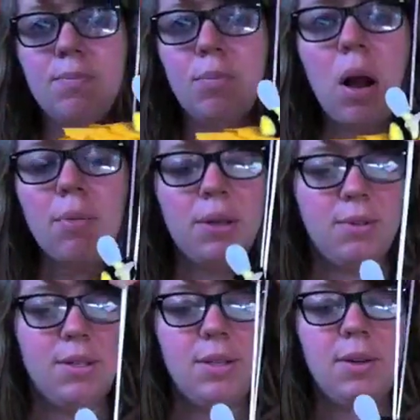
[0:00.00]
probably
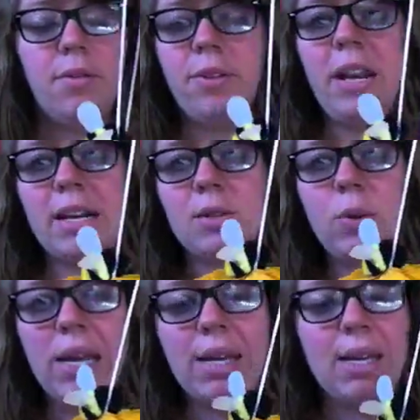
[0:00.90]
will still over the next
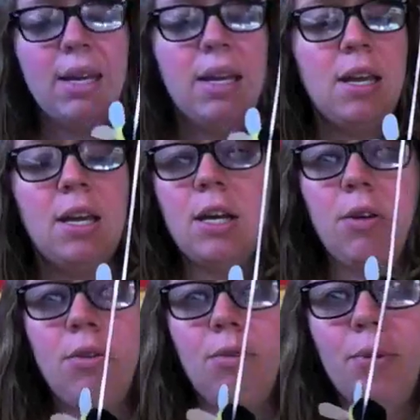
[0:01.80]
week
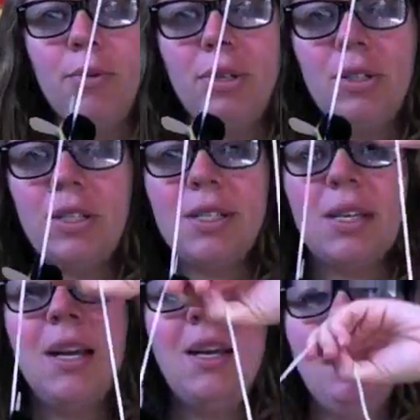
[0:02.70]
go through and just
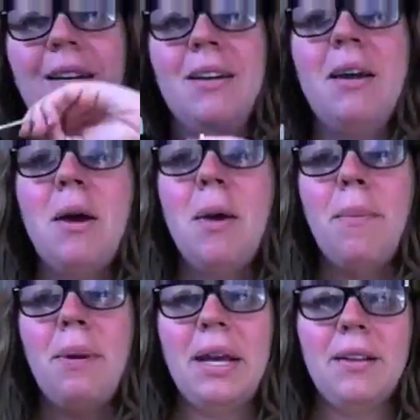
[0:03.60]

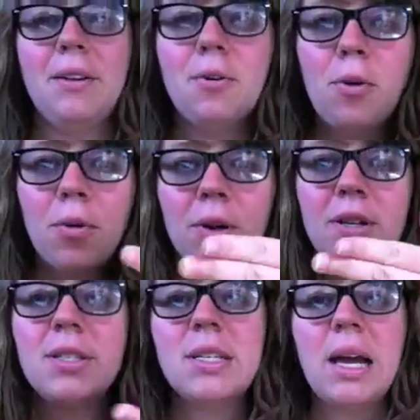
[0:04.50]
pick little
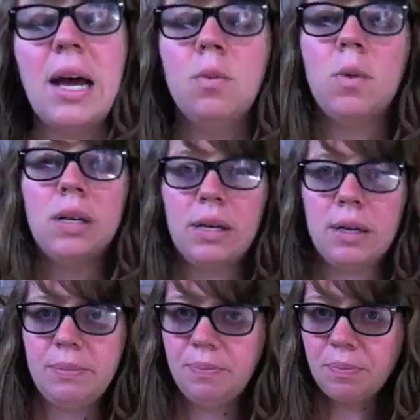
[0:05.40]
corners to cut and
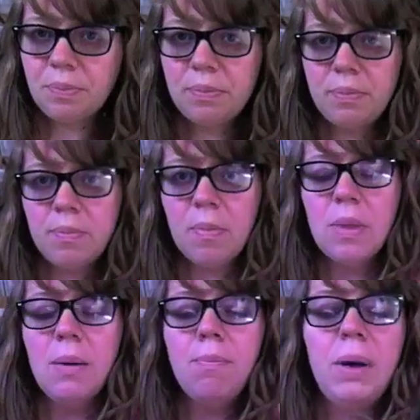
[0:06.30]
whatnot.
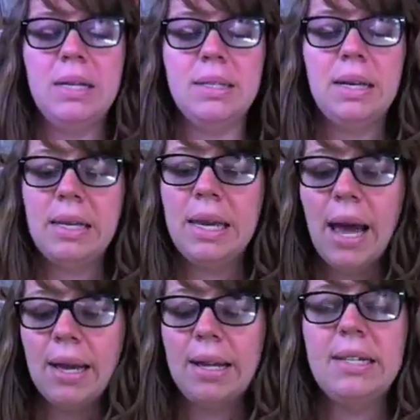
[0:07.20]
But
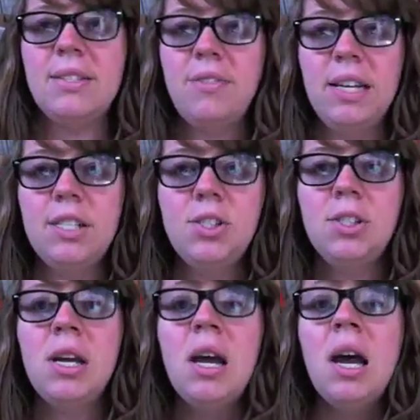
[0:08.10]
yeah, it's finished.
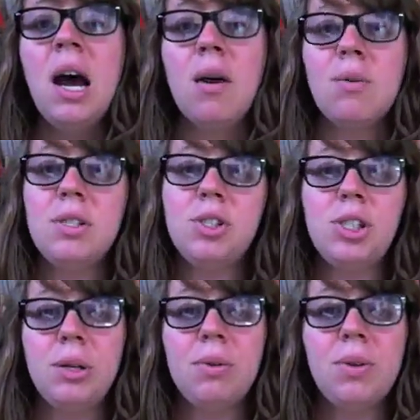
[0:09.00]
I wanted to
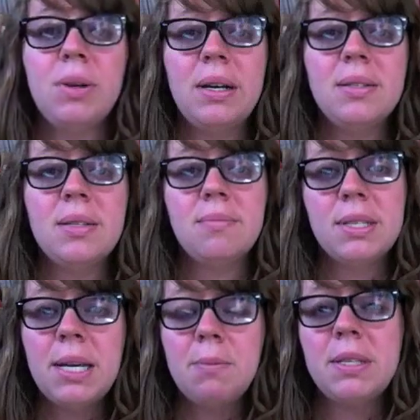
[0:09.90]
share with you guys some
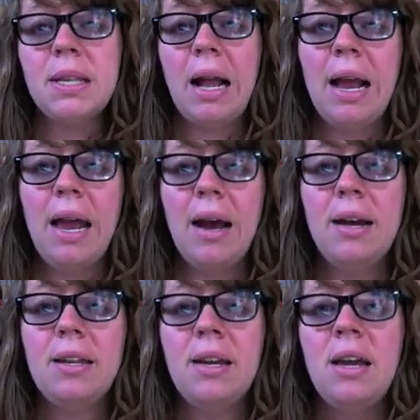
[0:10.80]
tips that I
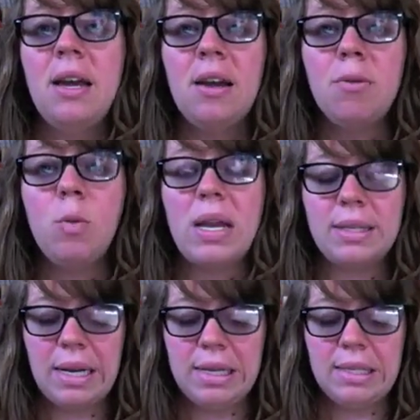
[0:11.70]
had, ways
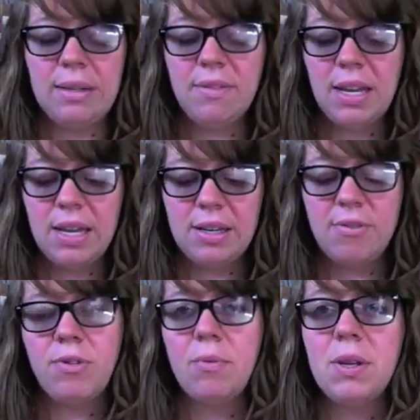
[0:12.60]
that I
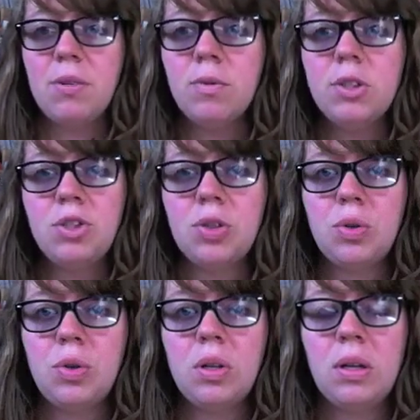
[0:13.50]
deviated from the
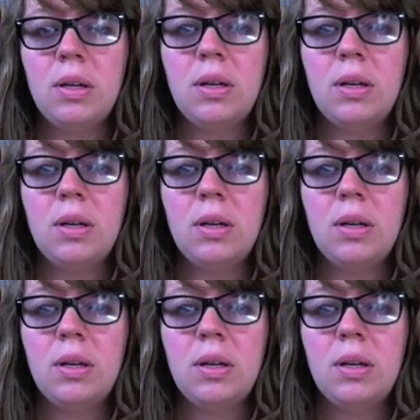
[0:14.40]
original